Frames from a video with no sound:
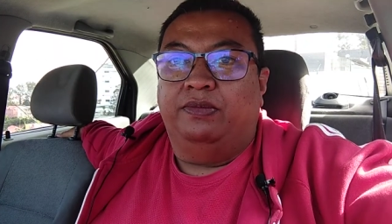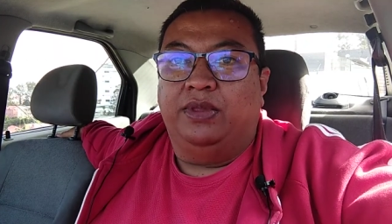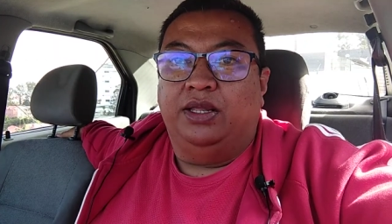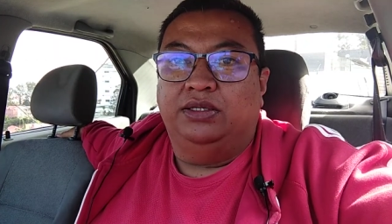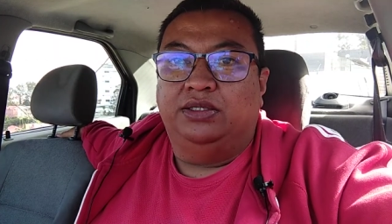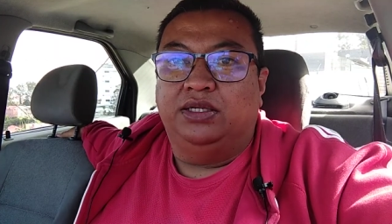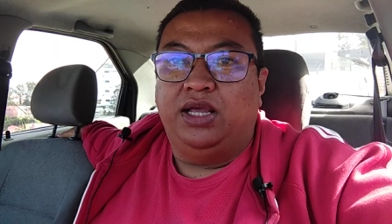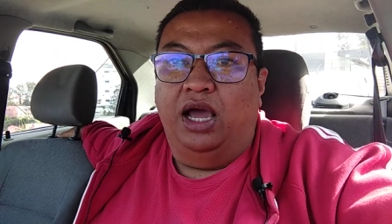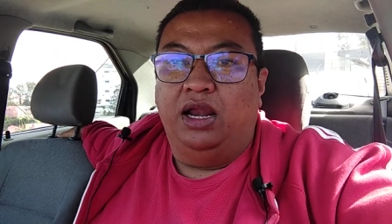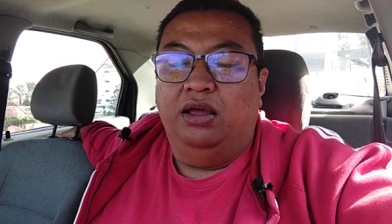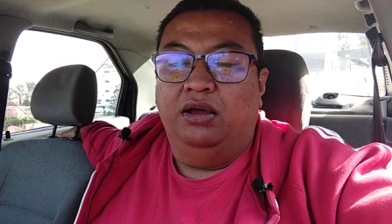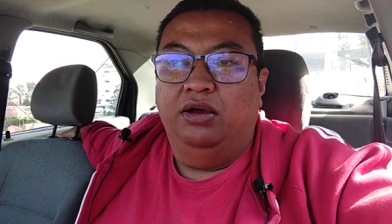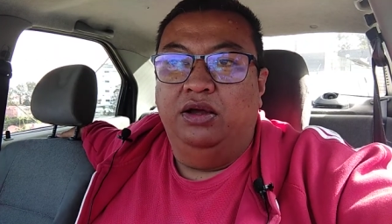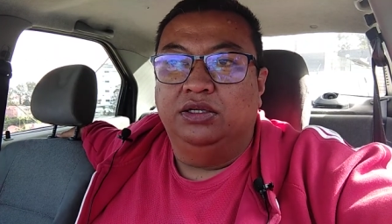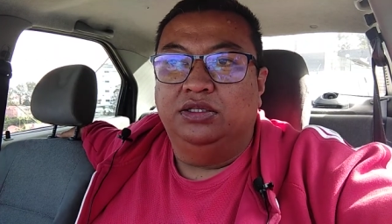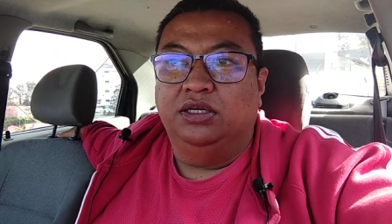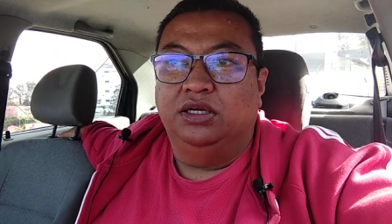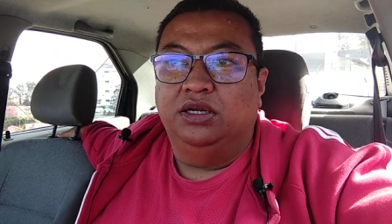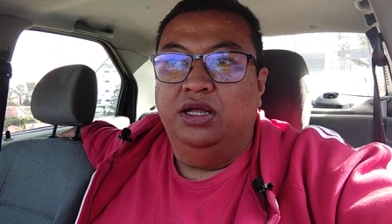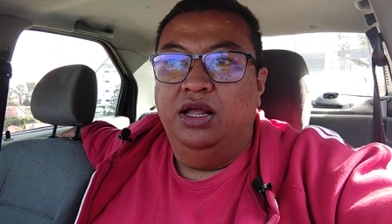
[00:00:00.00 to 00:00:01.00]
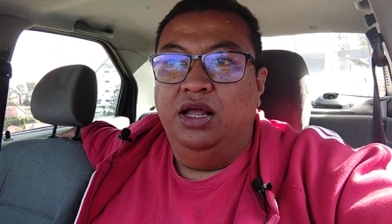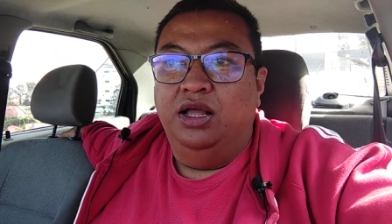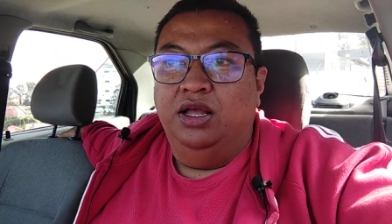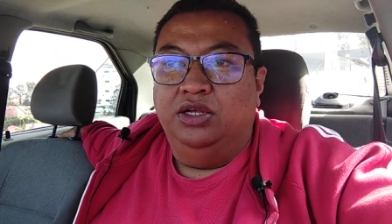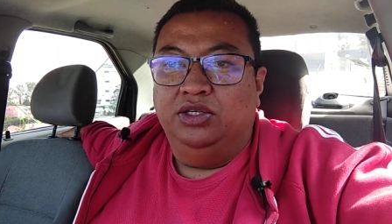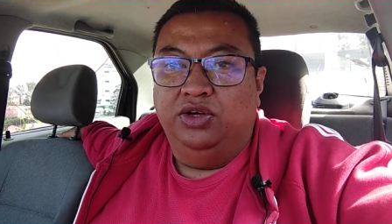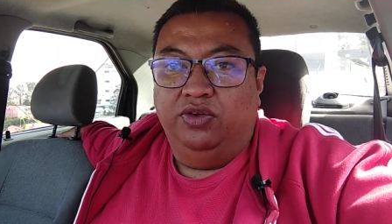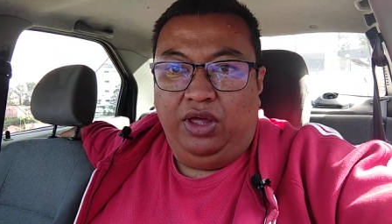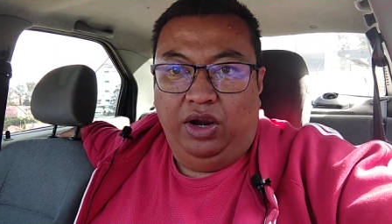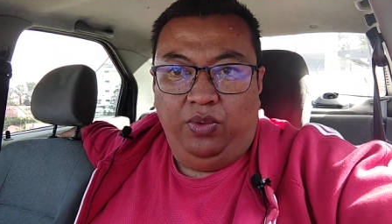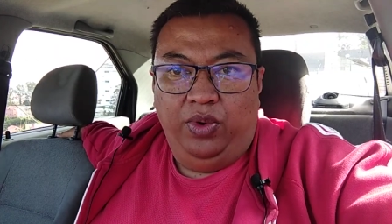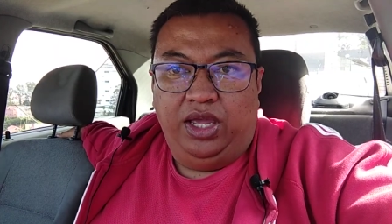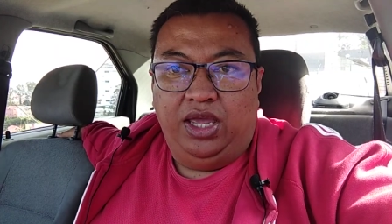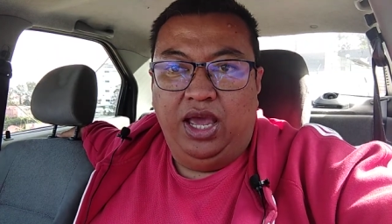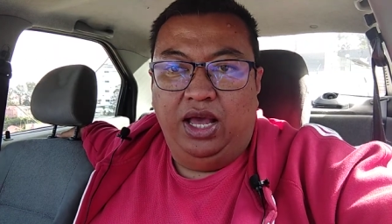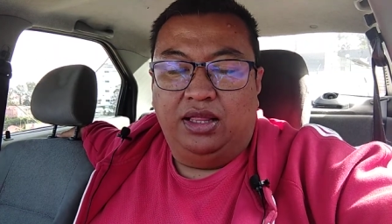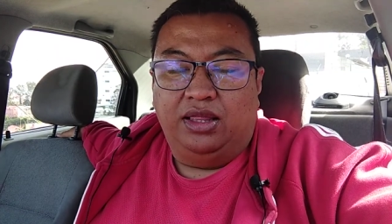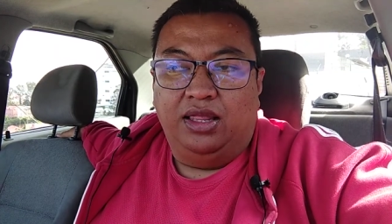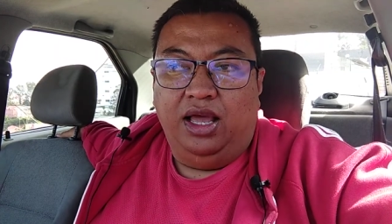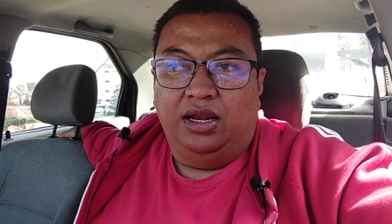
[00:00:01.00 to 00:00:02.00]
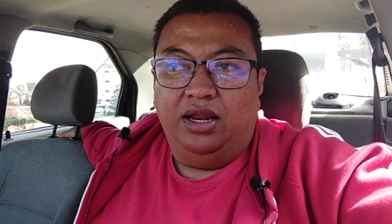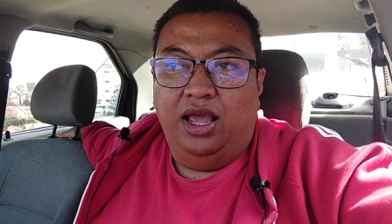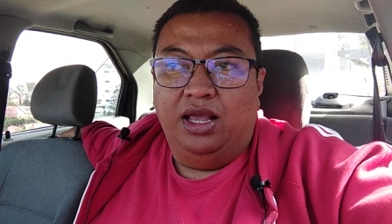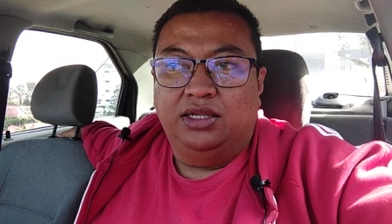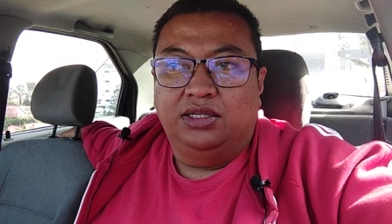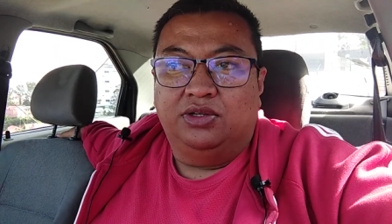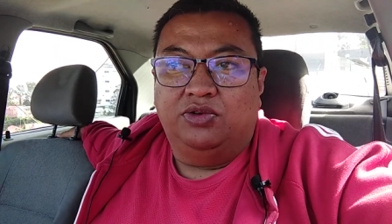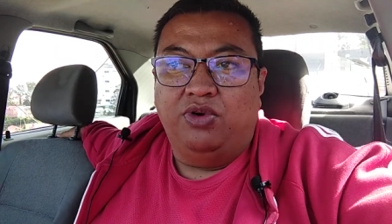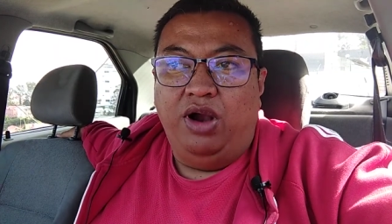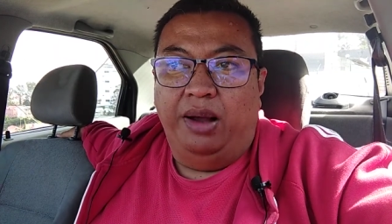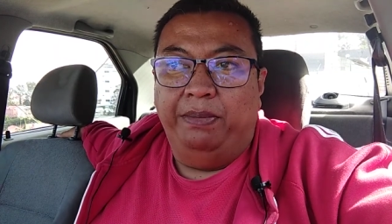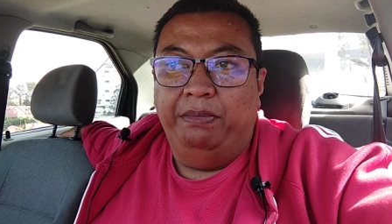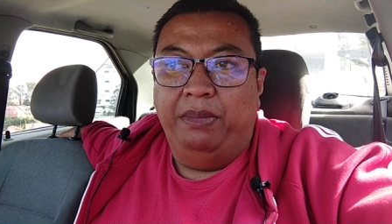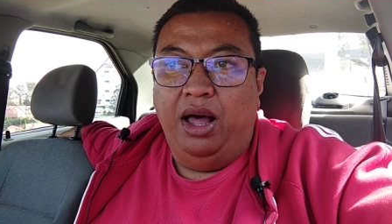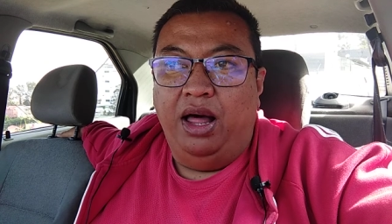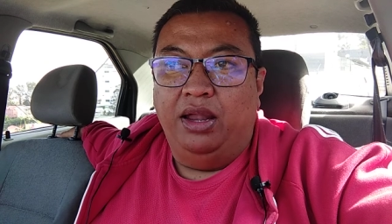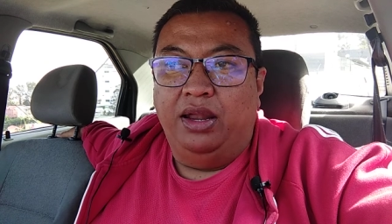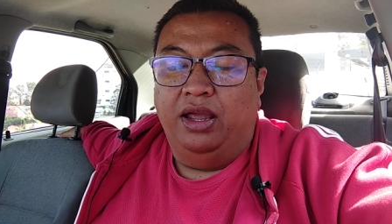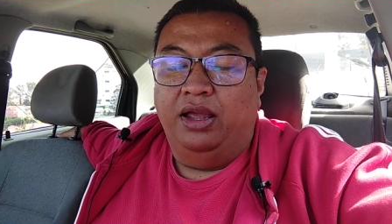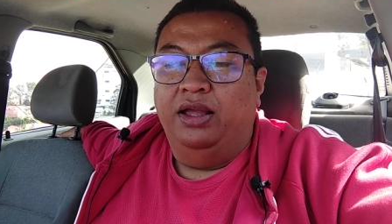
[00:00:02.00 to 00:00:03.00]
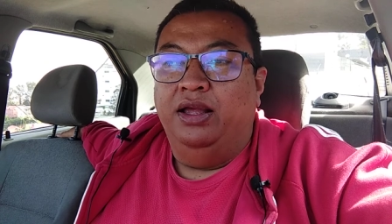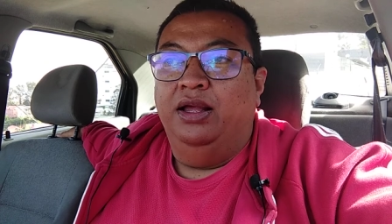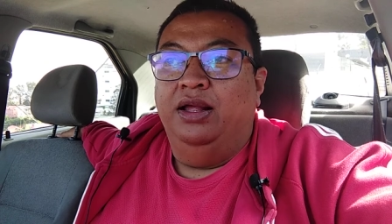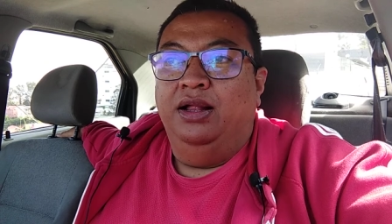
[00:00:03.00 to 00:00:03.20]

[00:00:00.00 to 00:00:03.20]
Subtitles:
side hustle so that we get that extra money.